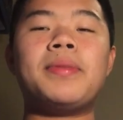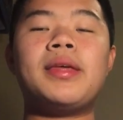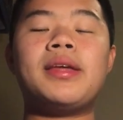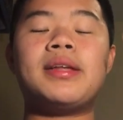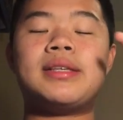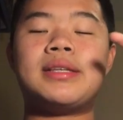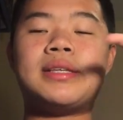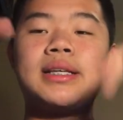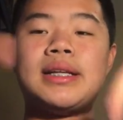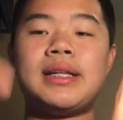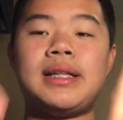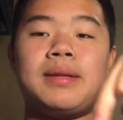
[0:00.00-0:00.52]

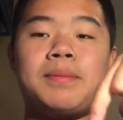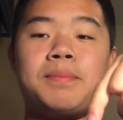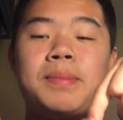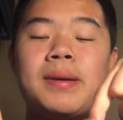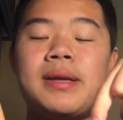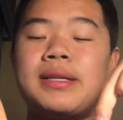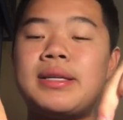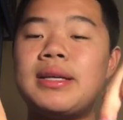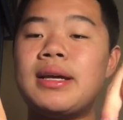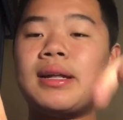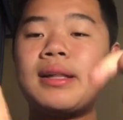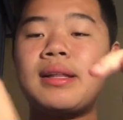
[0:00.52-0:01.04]
It's
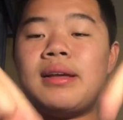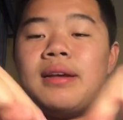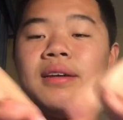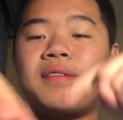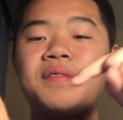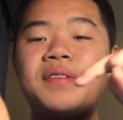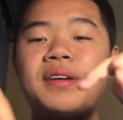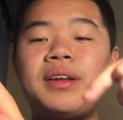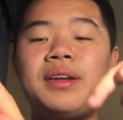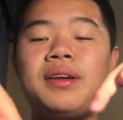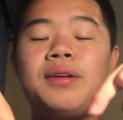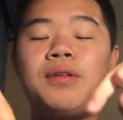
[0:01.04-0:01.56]
basically a
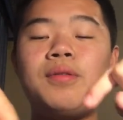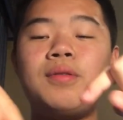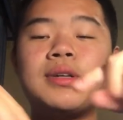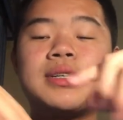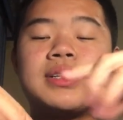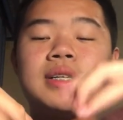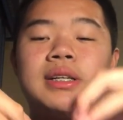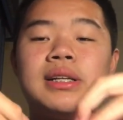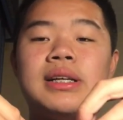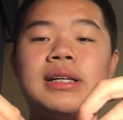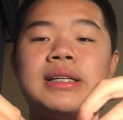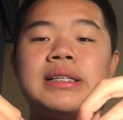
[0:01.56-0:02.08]
video
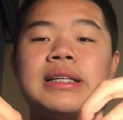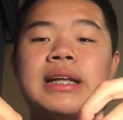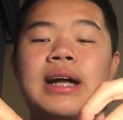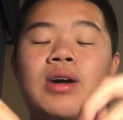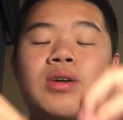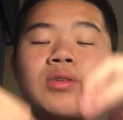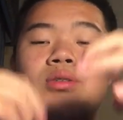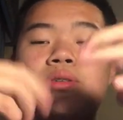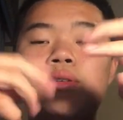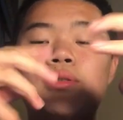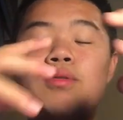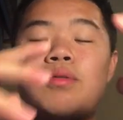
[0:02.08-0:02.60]
which lists
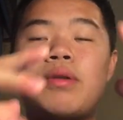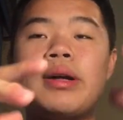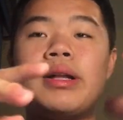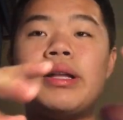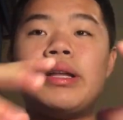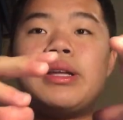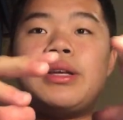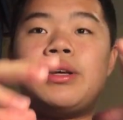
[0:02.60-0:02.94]
out what